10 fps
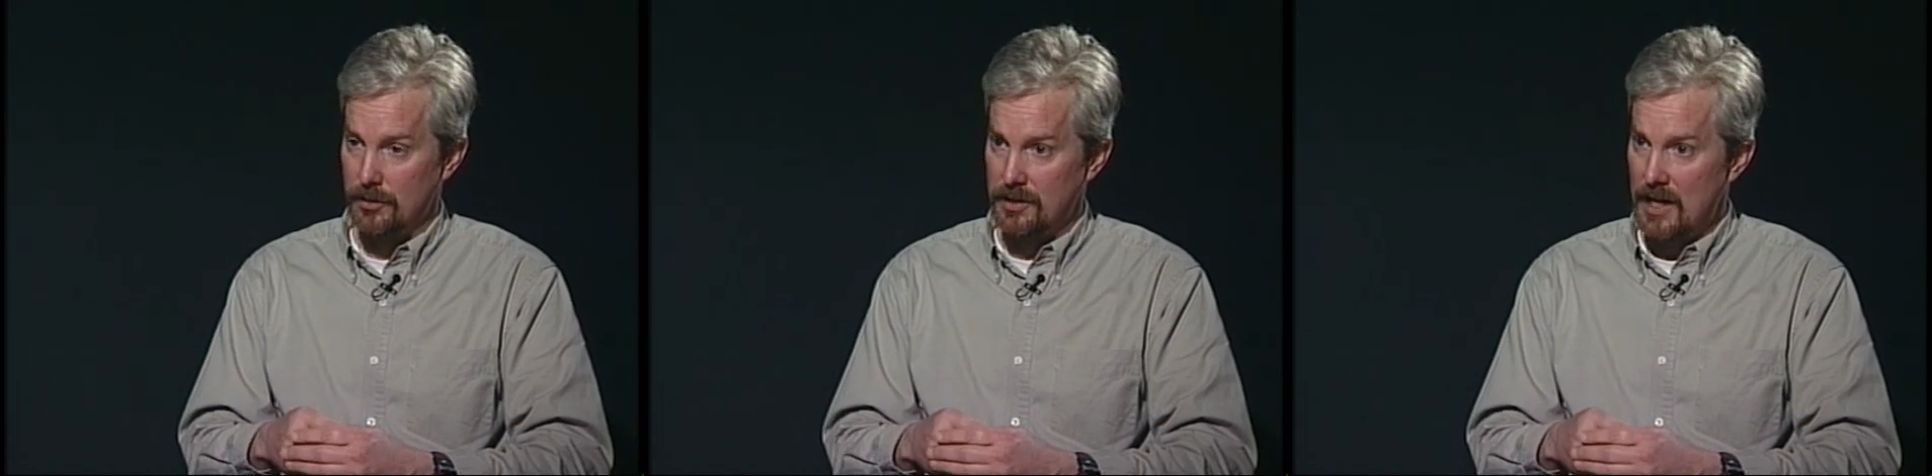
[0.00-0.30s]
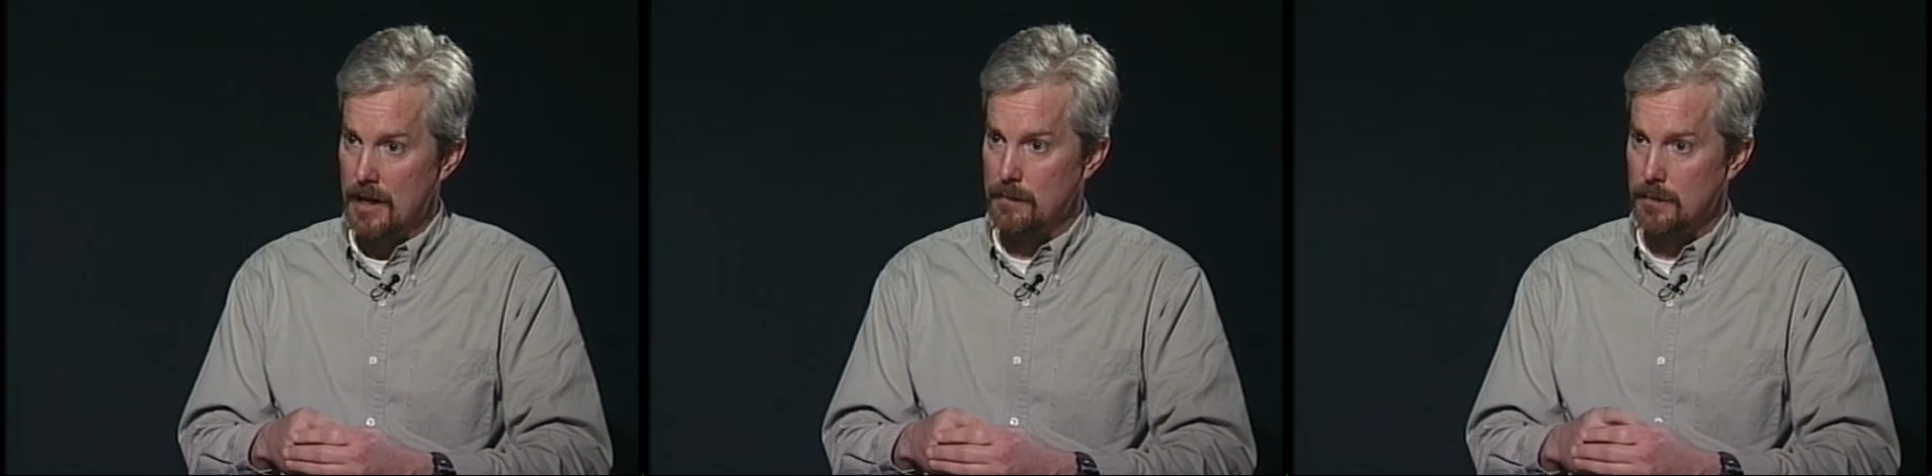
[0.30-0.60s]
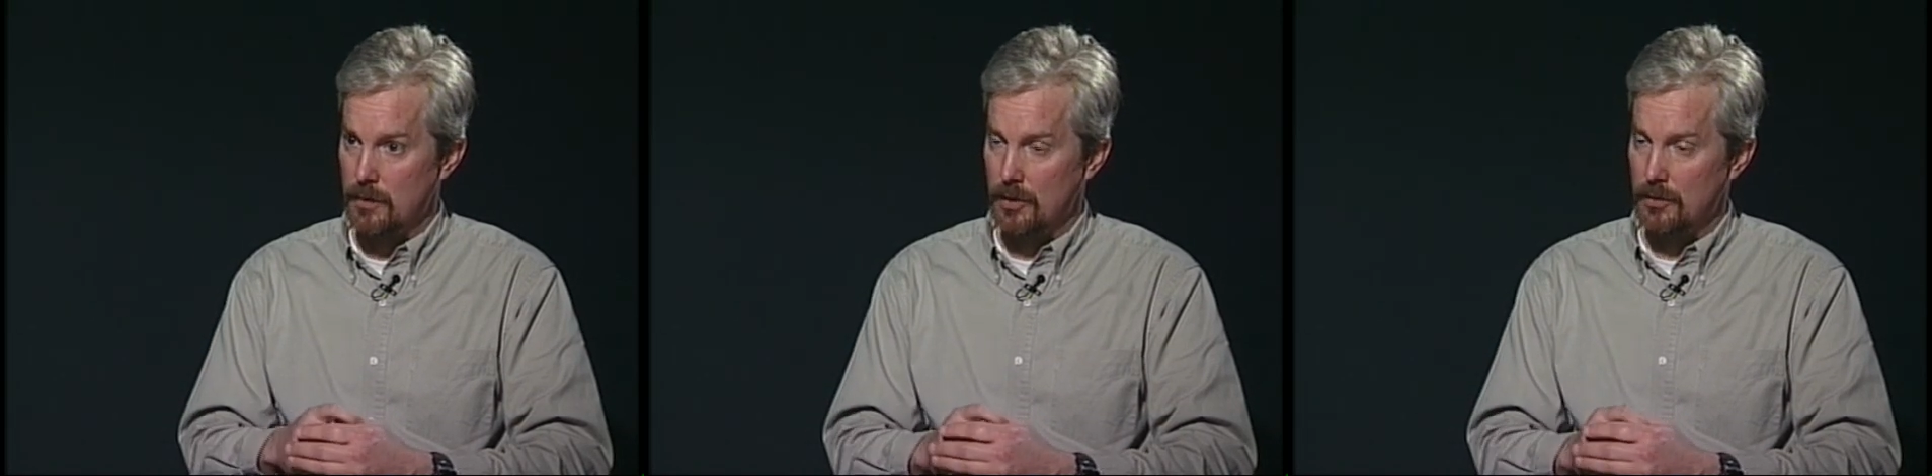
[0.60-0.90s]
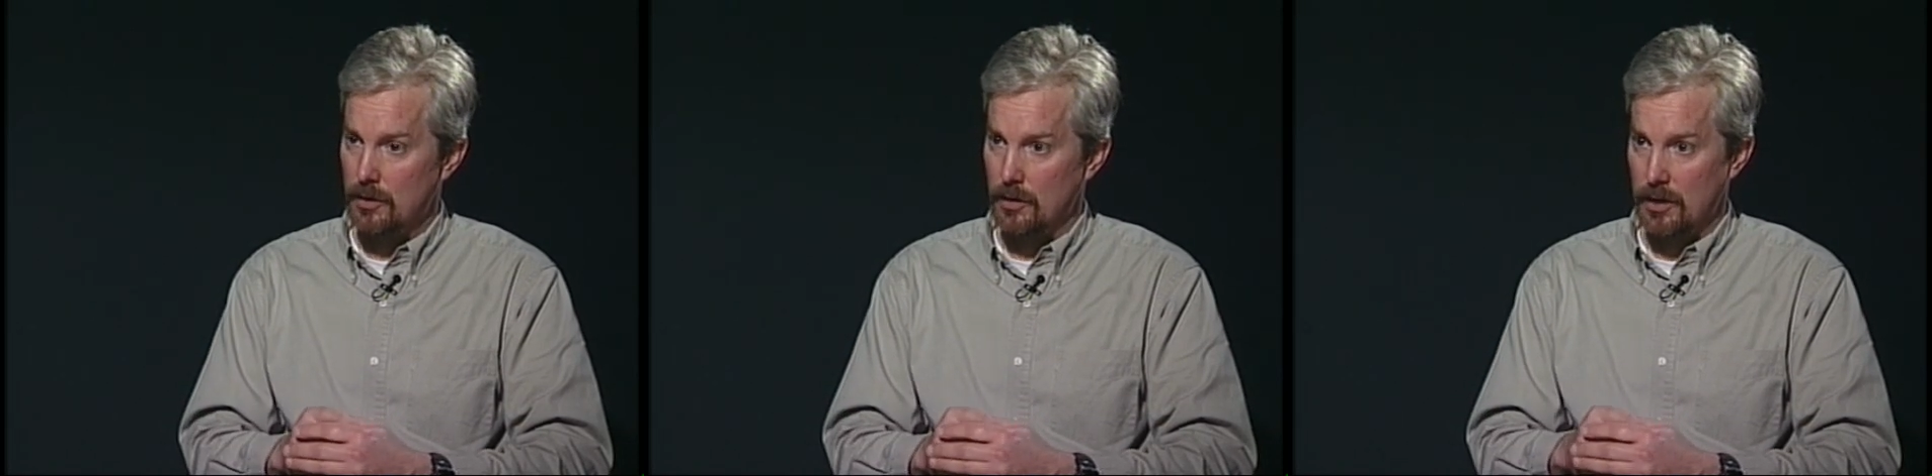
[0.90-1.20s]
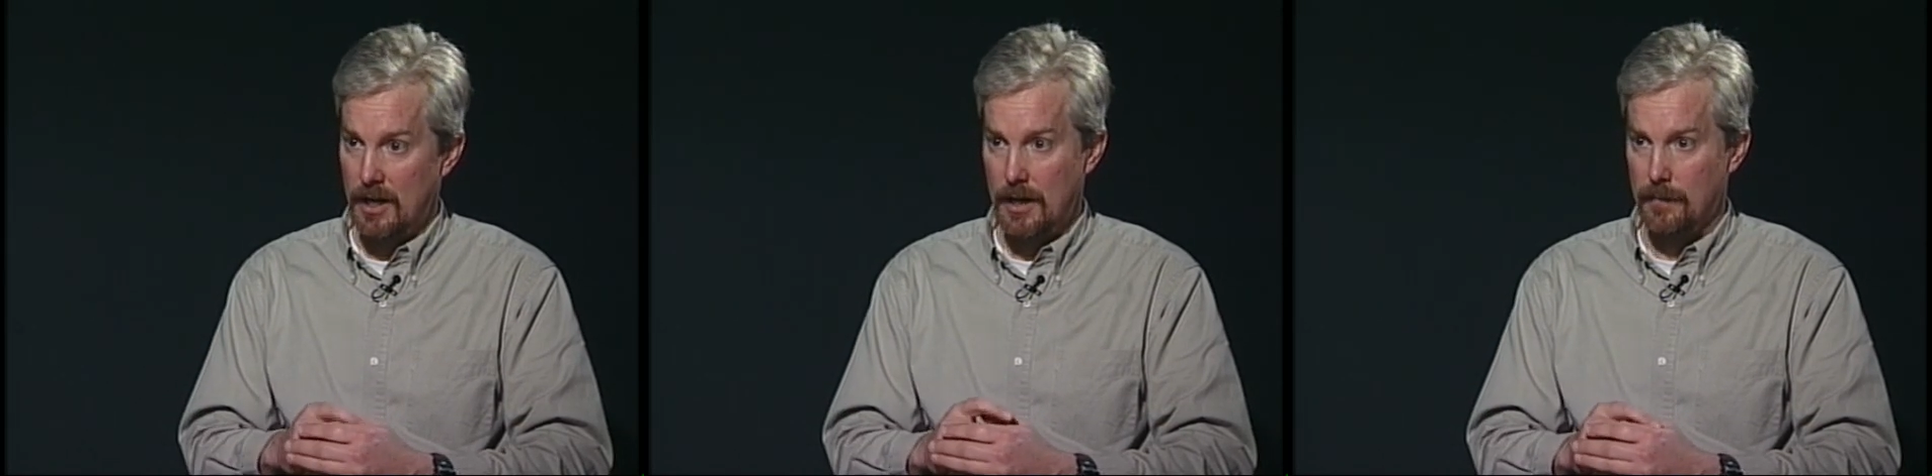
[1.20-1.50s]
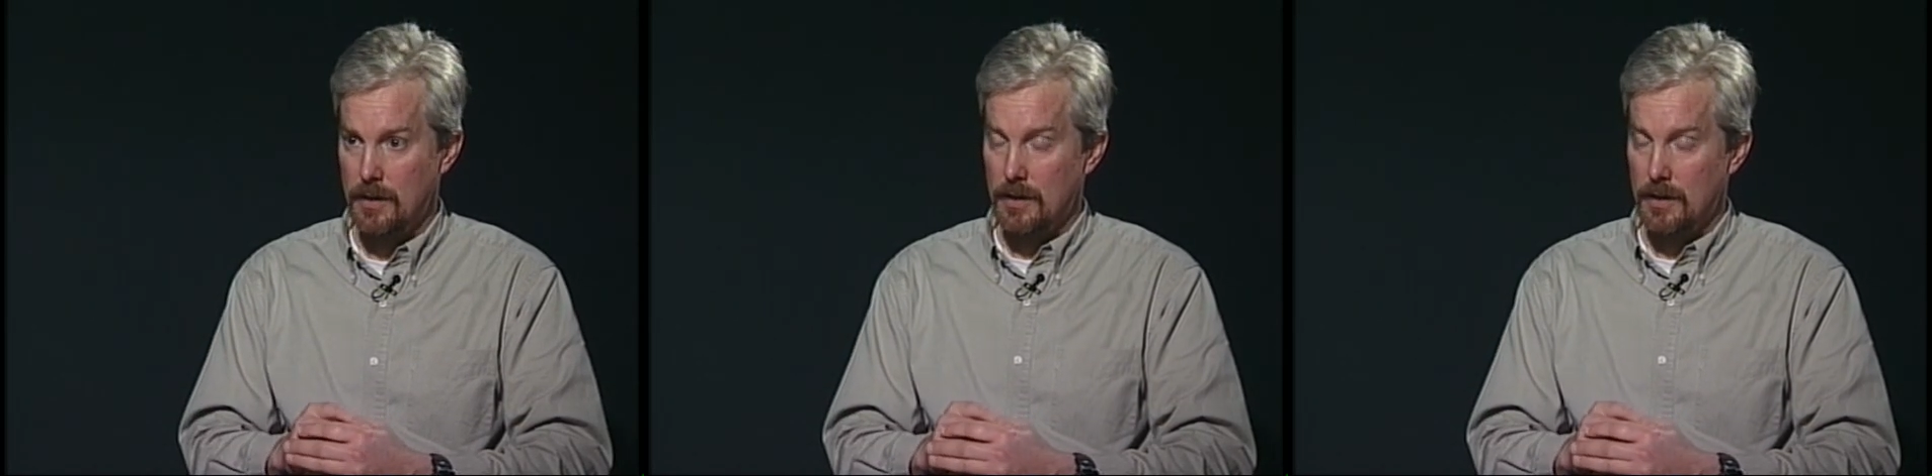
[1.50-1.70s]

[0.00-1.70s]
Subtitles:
dams below Kerr Dam,